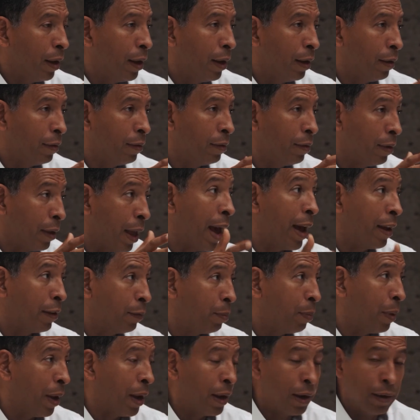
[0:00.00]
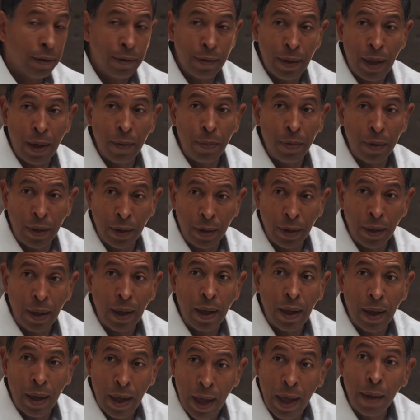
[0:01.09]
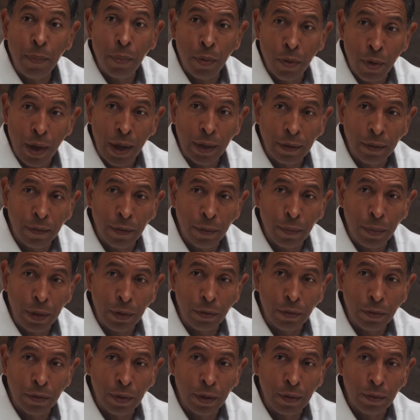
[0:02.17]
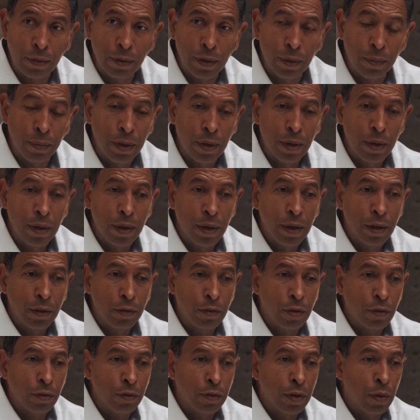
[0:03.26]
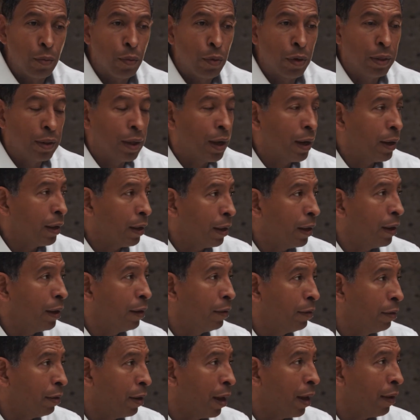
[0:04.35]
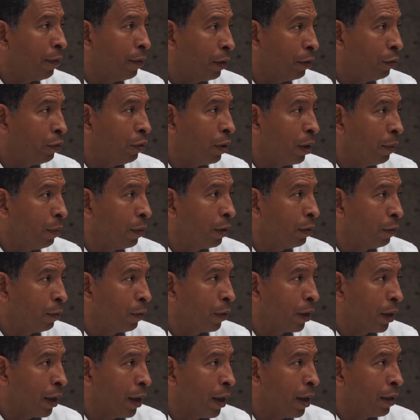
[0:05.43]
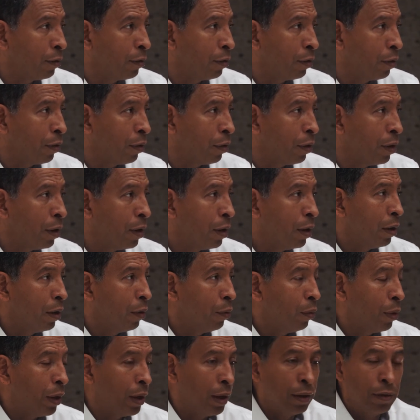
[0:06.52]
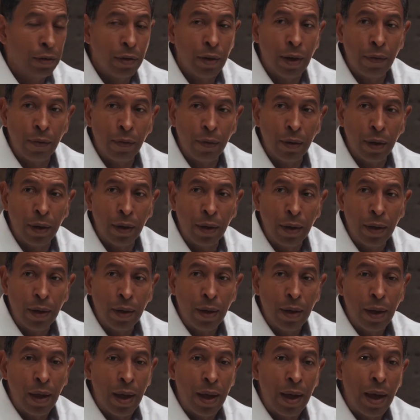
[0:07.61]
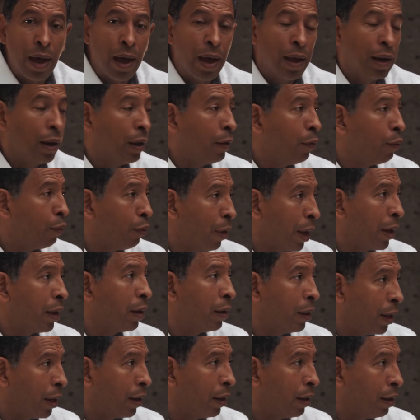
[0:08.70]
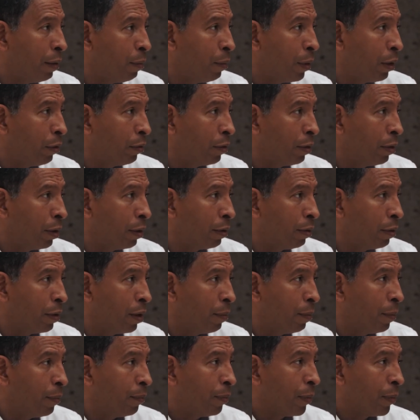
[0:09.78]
is as bad as having a hypoactive immune system. So someone that is having treatments for cancer, we need to have a highly regulated immune system